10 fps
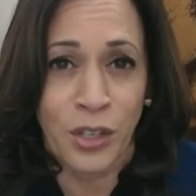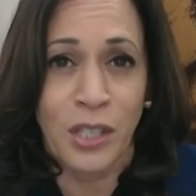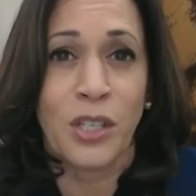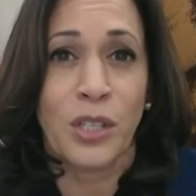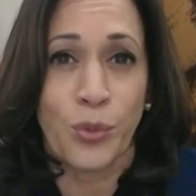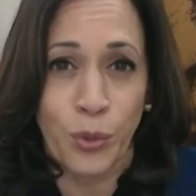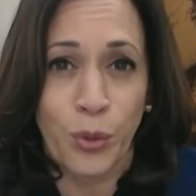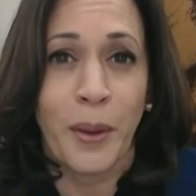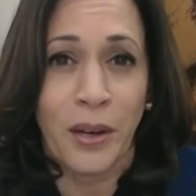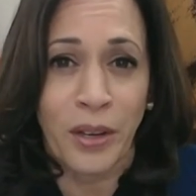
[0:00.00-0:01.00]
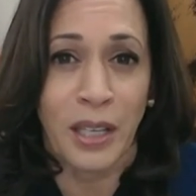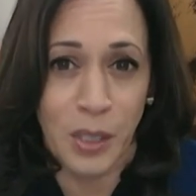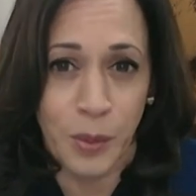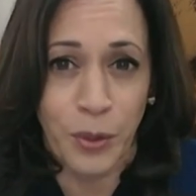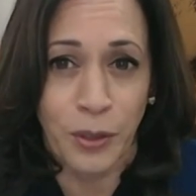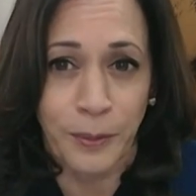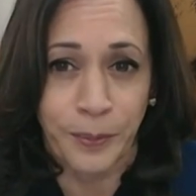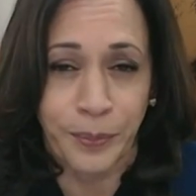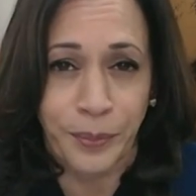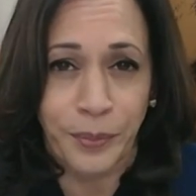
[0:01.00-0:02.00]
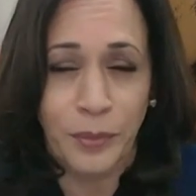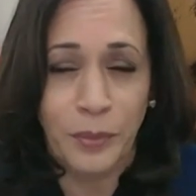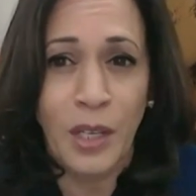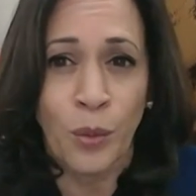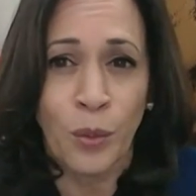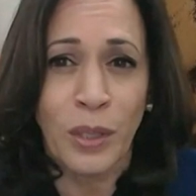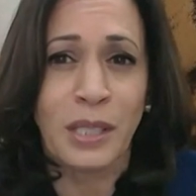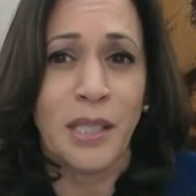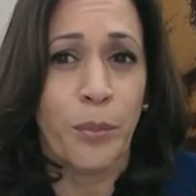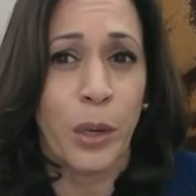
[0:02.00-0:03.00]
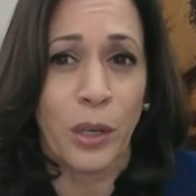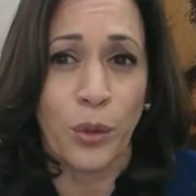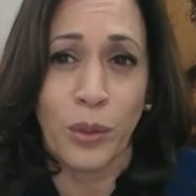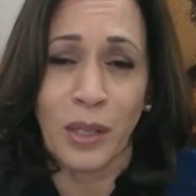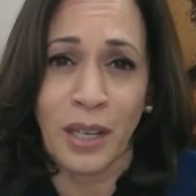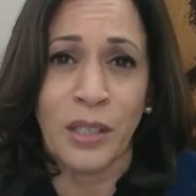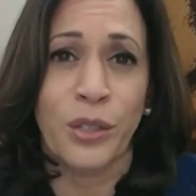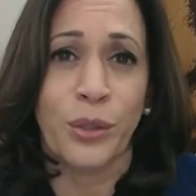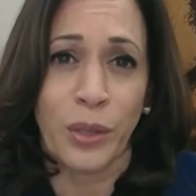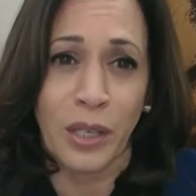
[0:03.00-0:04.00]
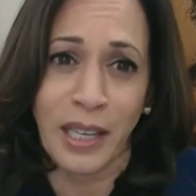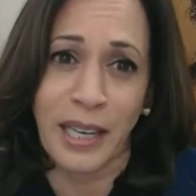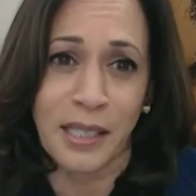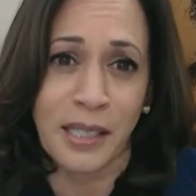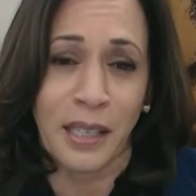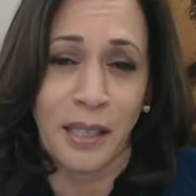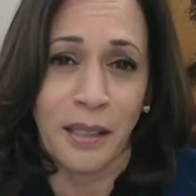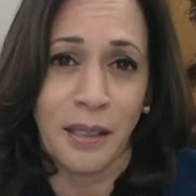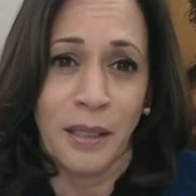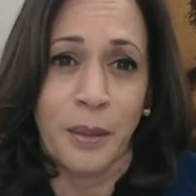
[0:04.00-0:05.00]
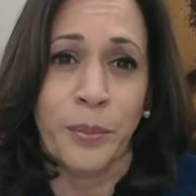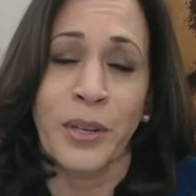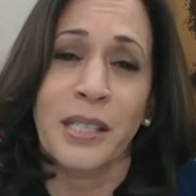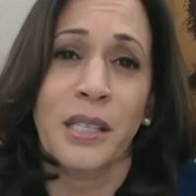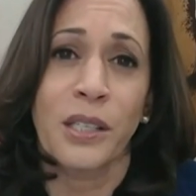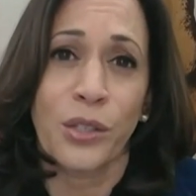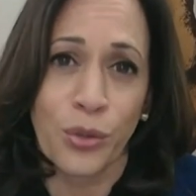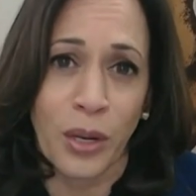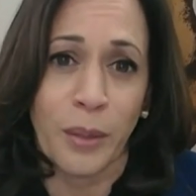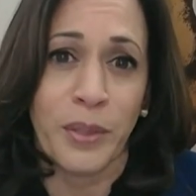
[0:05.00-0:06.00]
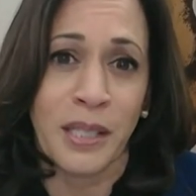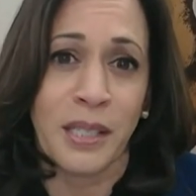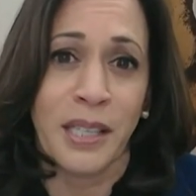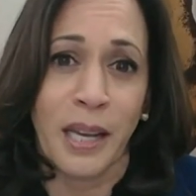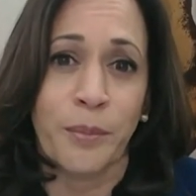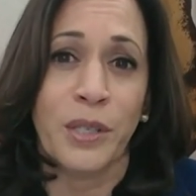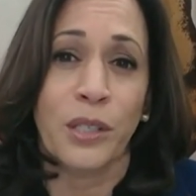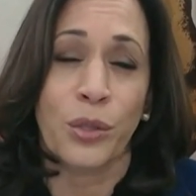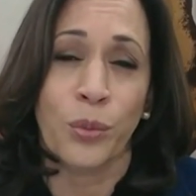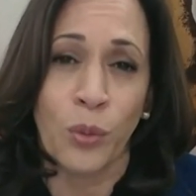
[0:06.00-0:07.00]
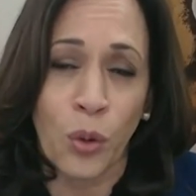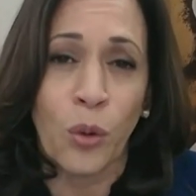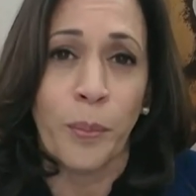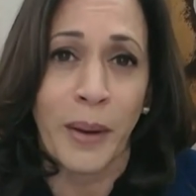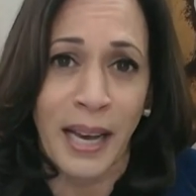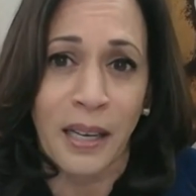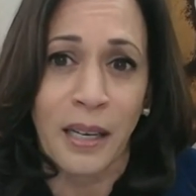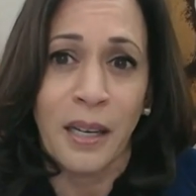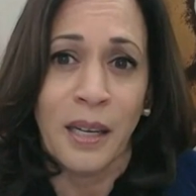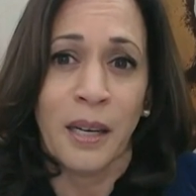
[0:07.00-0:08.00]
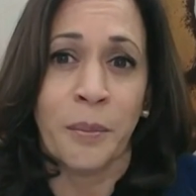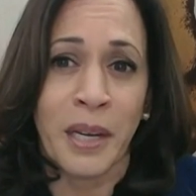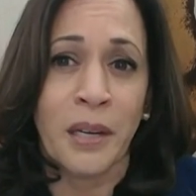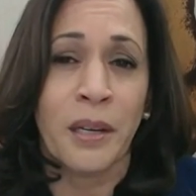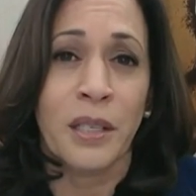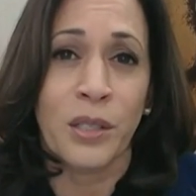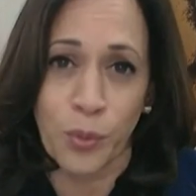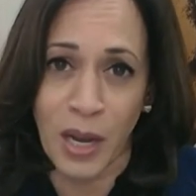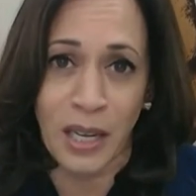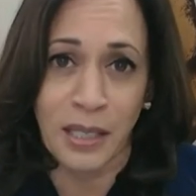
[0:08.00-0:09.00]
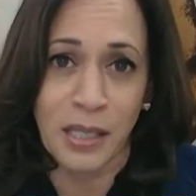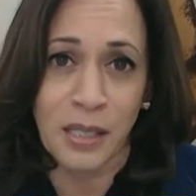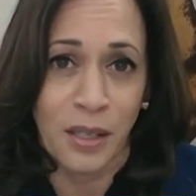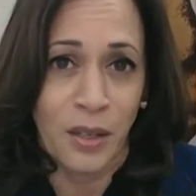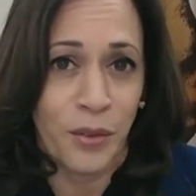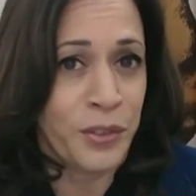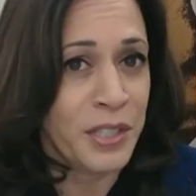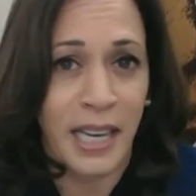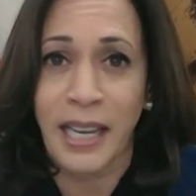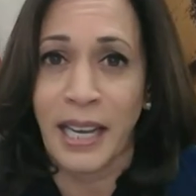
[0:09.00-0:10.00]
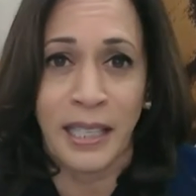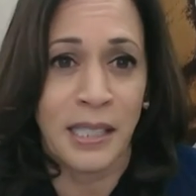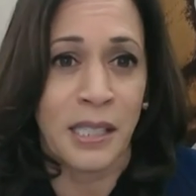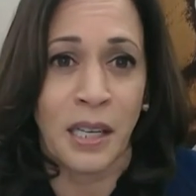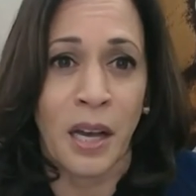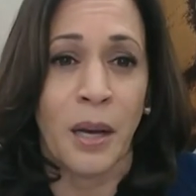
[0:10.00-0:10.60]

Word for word: Justice Ruth Bader Ginsburg with someone who will undo her legacy, President Trump is attempting to roll back Americans' rights for decades to